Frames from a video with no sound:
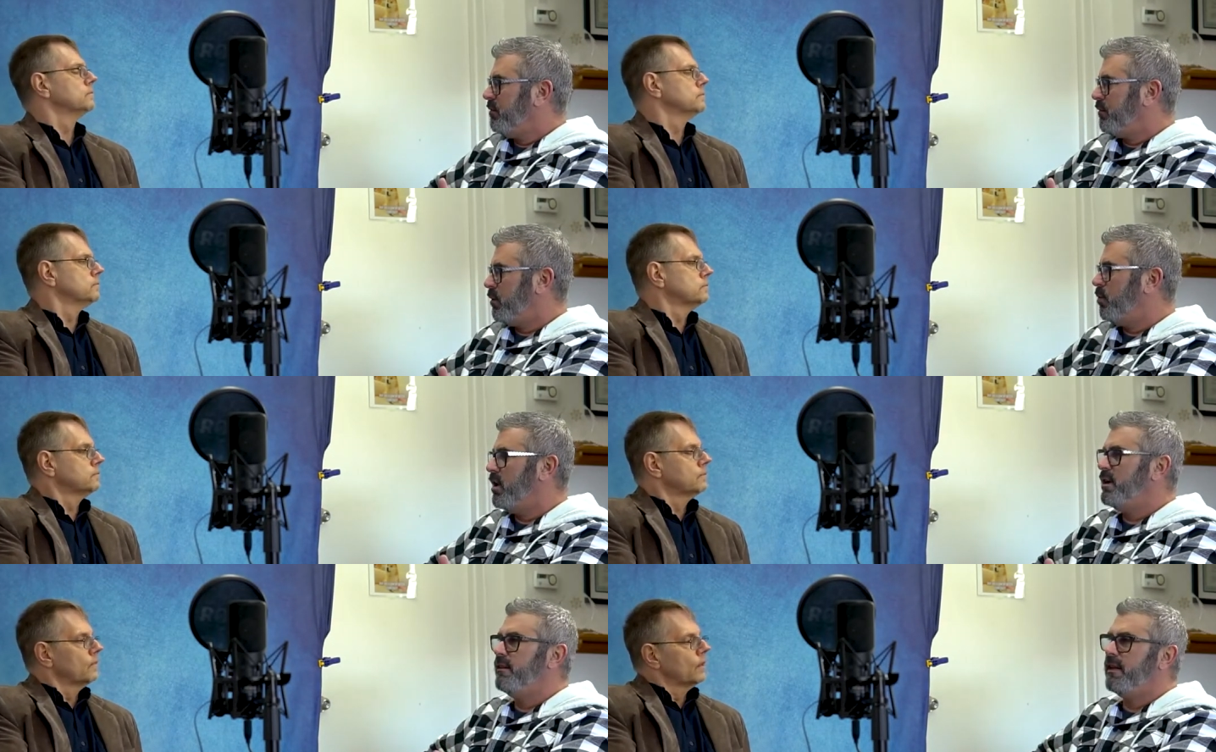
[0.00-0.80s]
Speaker 1: for
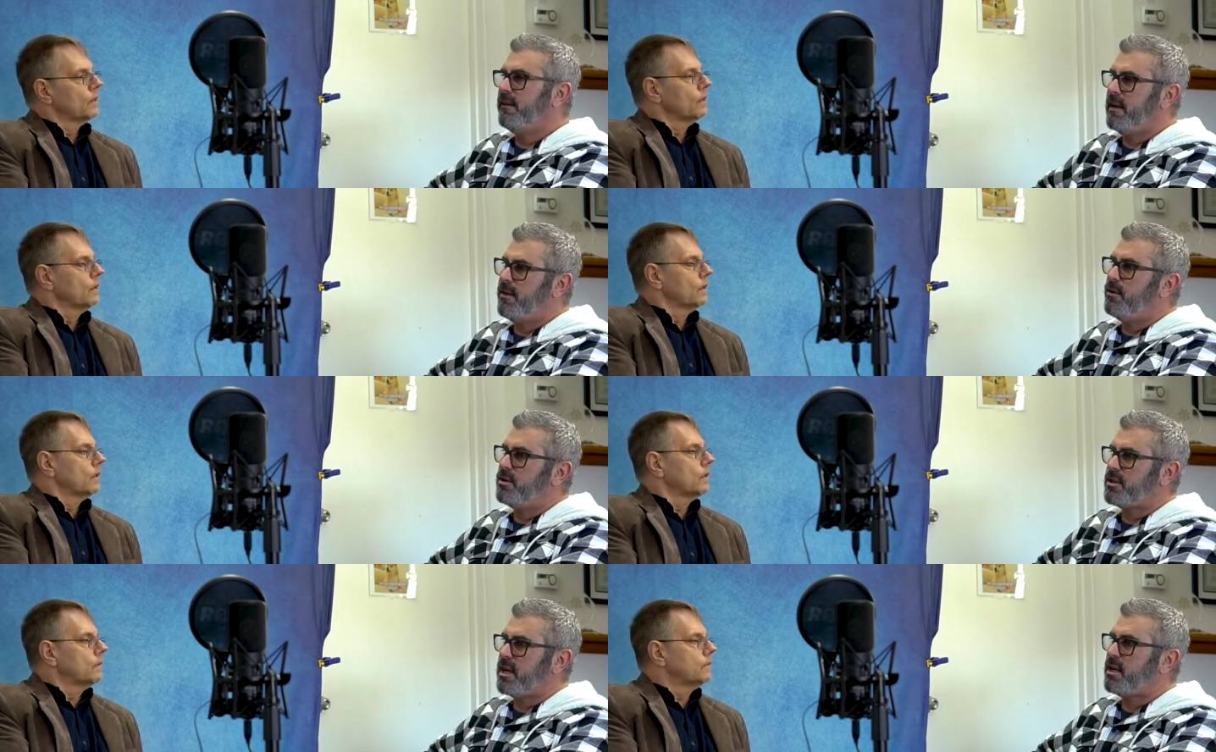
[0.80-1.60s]
one, and then the other
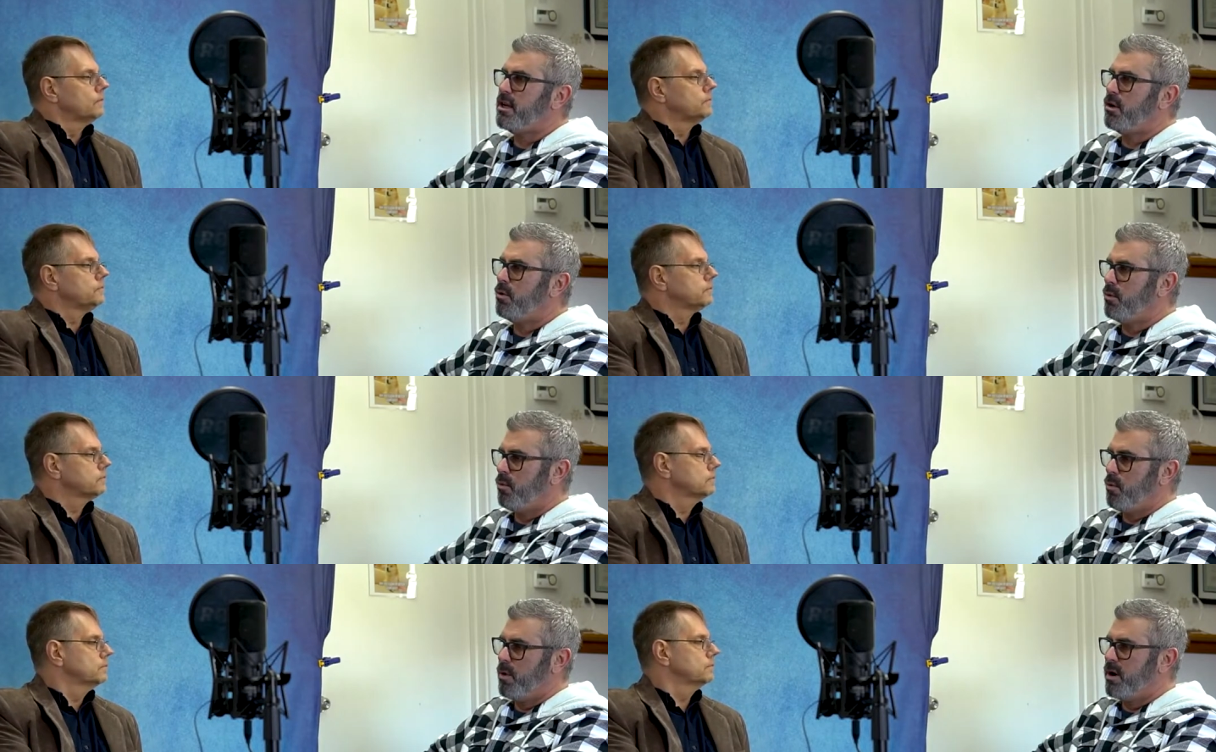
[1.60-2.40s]
is like, you know,
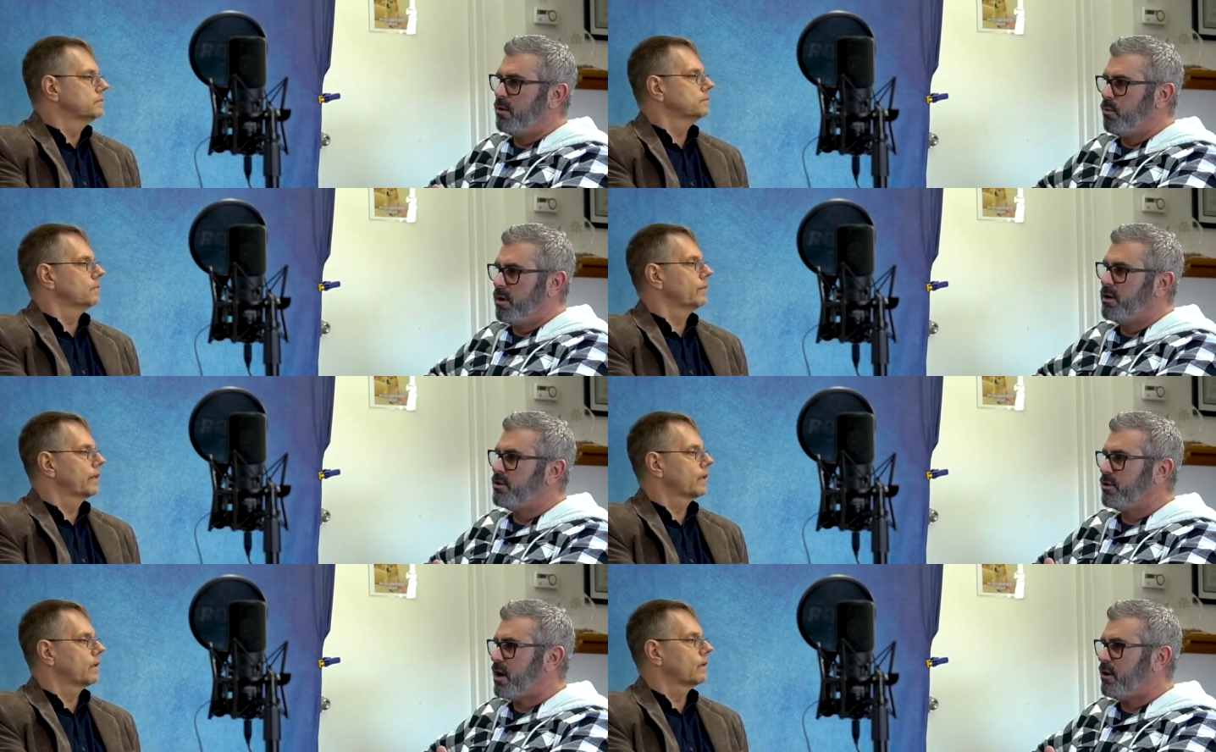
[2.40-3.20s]
where
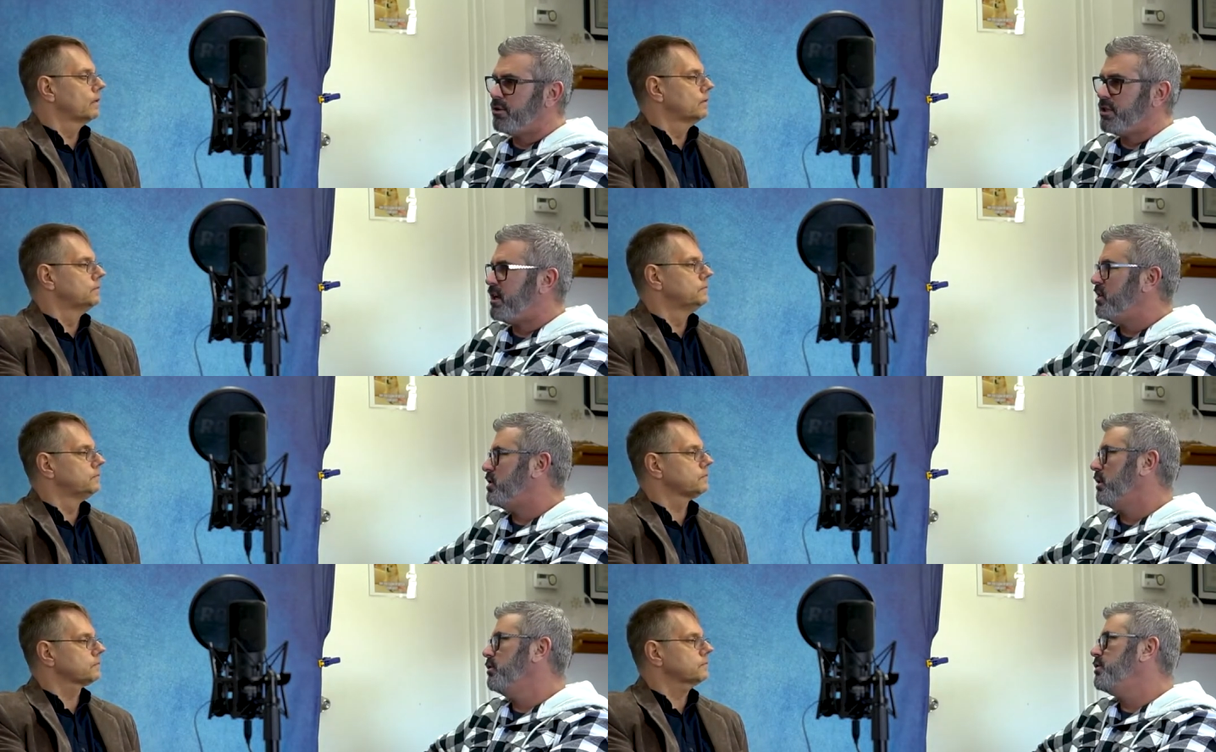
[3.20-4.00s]
where's there I don't see any
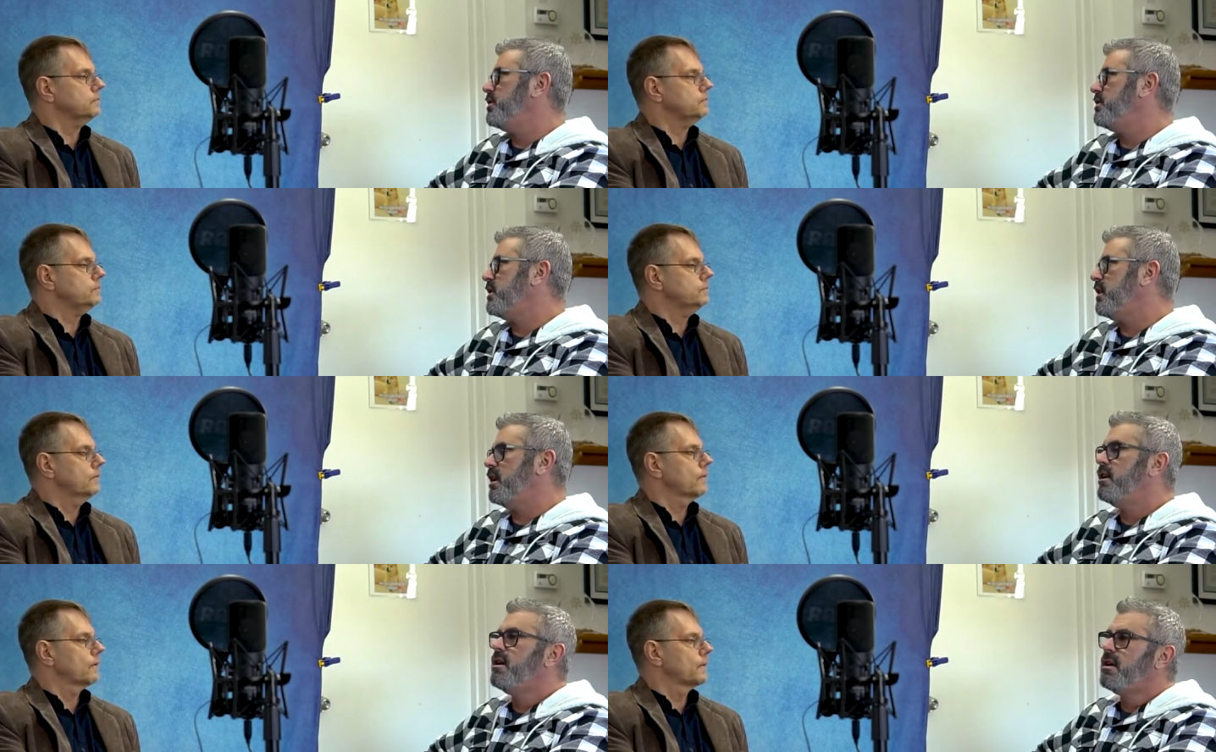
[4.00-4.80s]
solutions, and
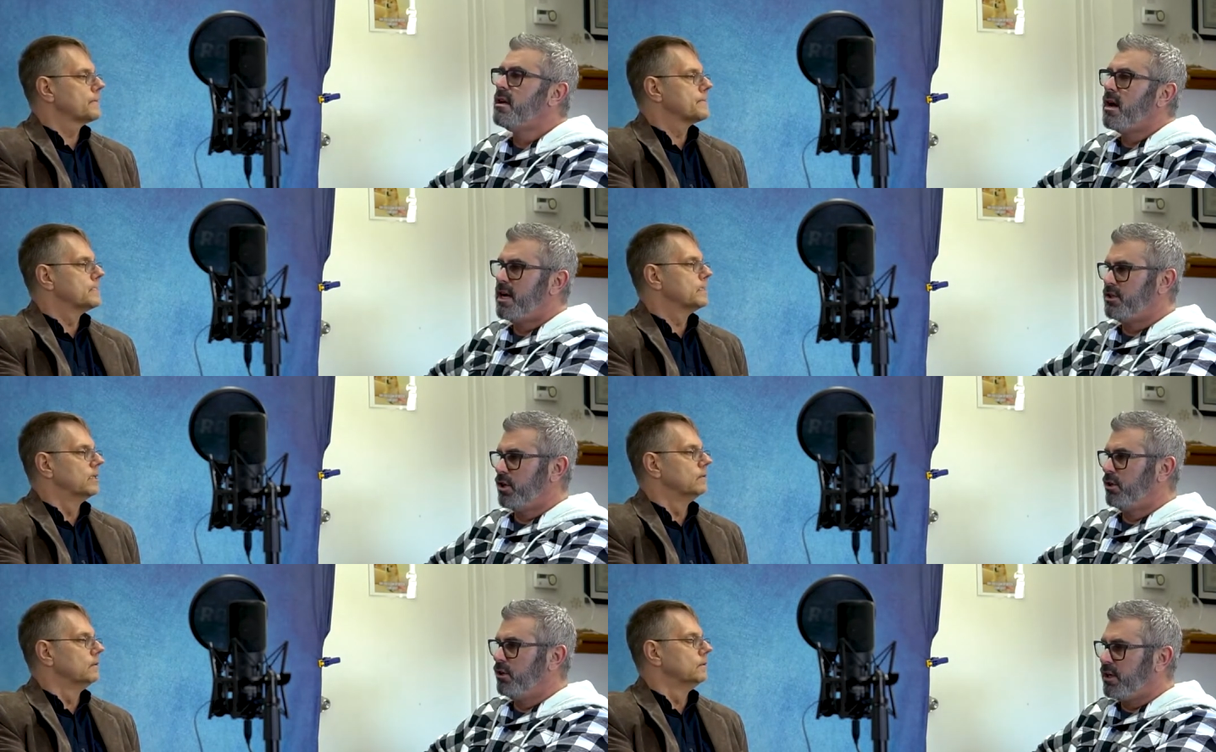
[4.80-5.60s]
then I
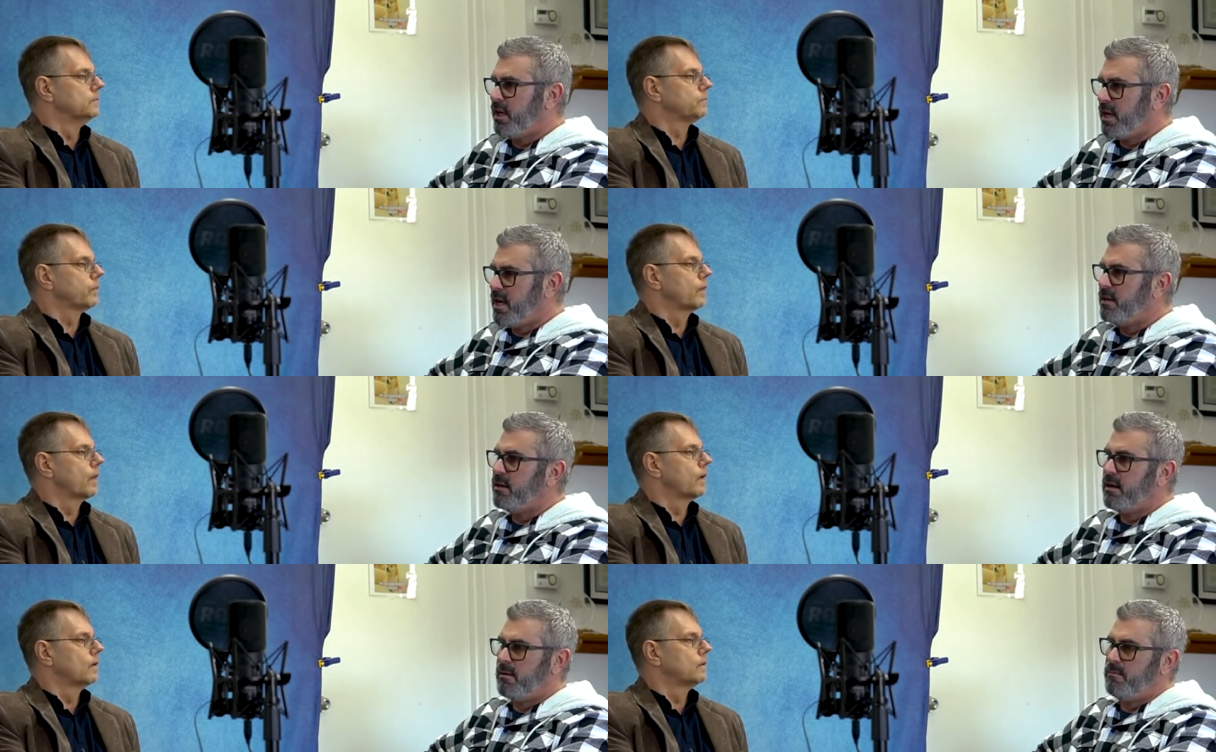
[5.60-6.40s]
start looking at
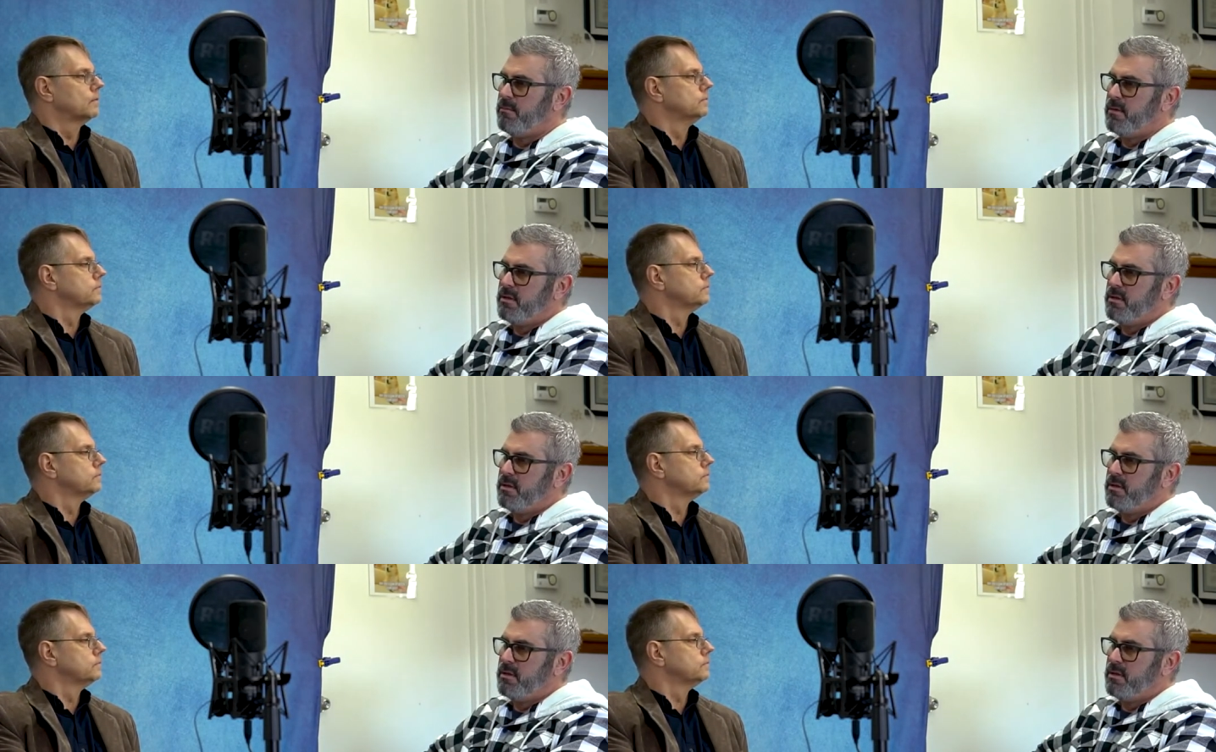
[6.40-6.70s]
um,